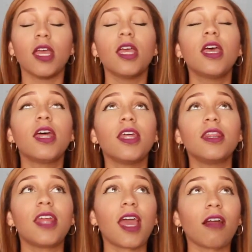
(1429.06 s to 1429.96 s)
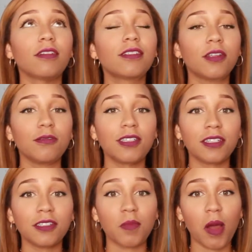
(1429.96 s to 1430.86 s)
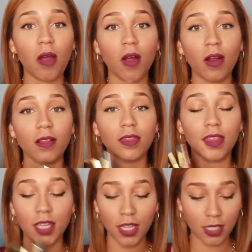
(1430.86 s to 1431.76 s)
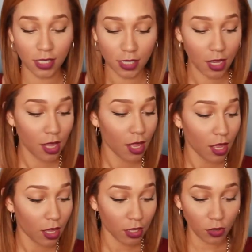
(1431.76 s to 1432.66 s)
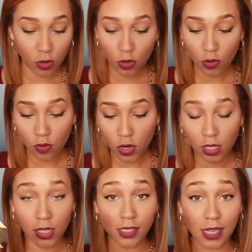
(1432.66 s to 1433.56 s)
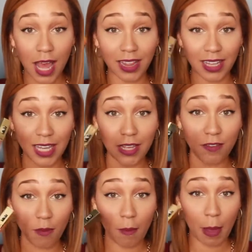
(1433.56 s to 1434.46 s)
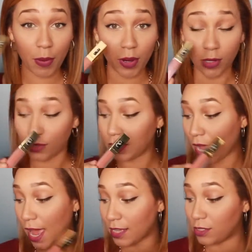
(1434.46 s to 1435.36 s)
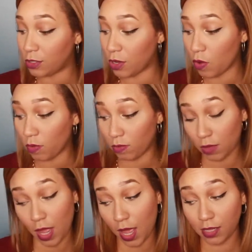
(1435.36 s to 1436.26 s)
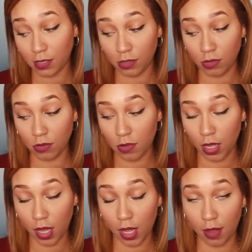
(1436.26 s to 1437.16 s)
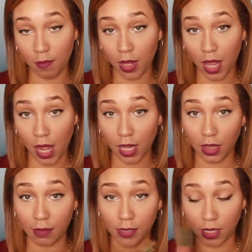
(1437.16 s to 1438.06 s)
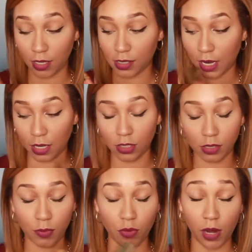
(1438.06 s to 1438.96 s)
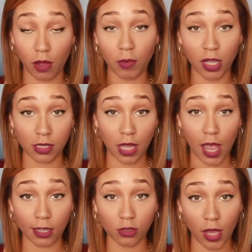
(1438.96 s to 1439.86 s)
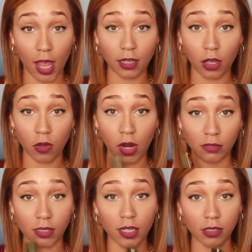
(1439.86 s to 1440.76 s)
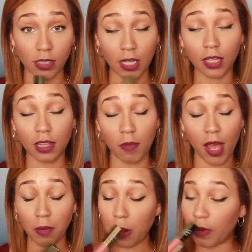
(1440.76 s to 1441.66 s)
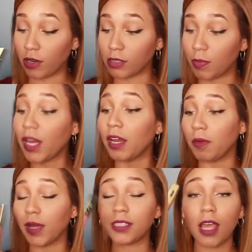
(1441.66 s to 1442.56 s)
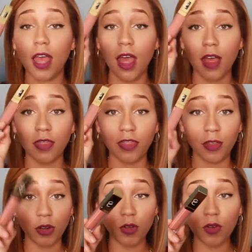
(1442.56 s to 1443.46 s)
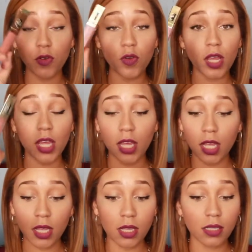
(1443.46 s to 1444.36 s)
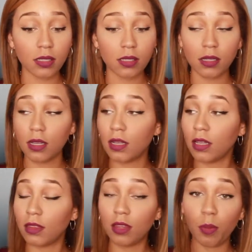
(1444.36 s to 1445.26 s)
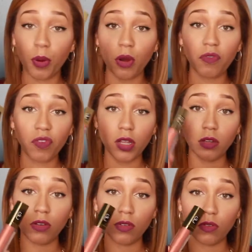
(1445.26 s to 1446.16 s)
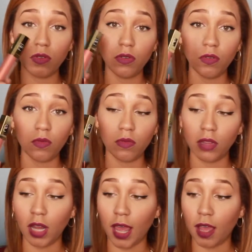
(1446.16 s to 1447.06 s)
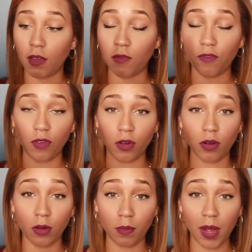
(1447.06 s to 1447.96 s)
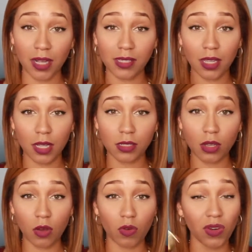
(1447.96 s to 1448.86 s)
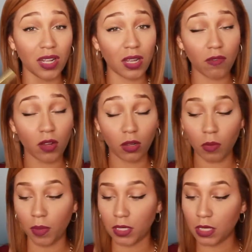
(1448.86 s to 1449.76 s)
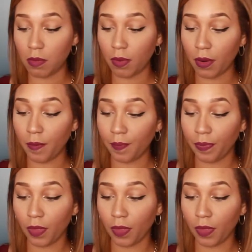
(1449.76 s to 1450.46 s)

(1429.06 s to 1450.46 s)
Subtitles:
and they are so dear to my heart. This Nude does not leave my purse, as do the Milani lipsticks that I just pulled out, because I actually had to go downstairs and get them of my purse. But anyways, the Nude is the perfect nude, like for my skin tone and even a little bit deeper.